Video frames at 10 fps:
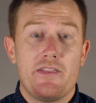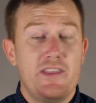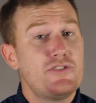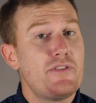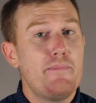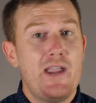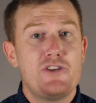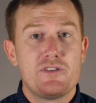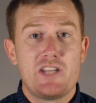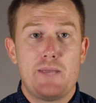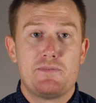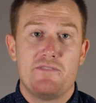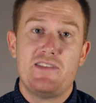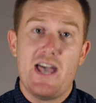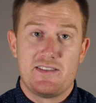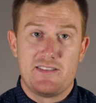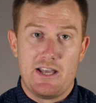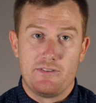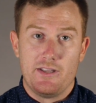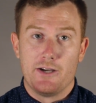These are the major types of tests
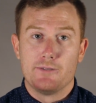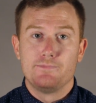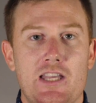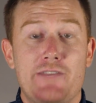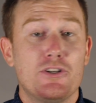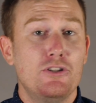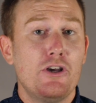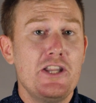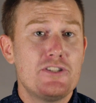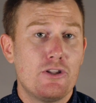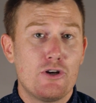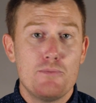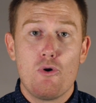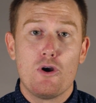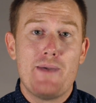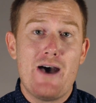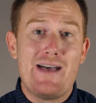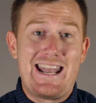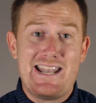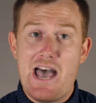out there. If you're looking to learn more about
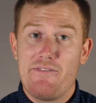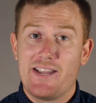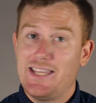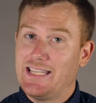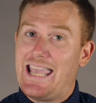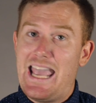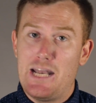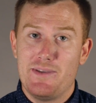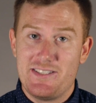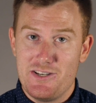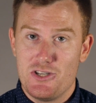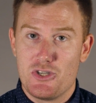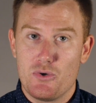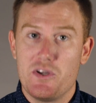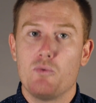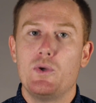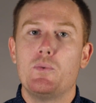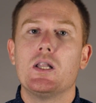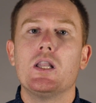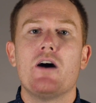how to navigate the cannabis industry, we
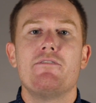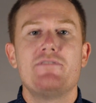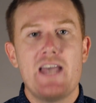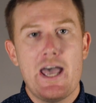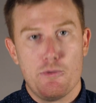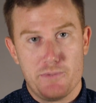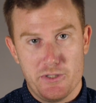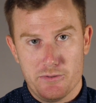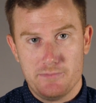would love to help you.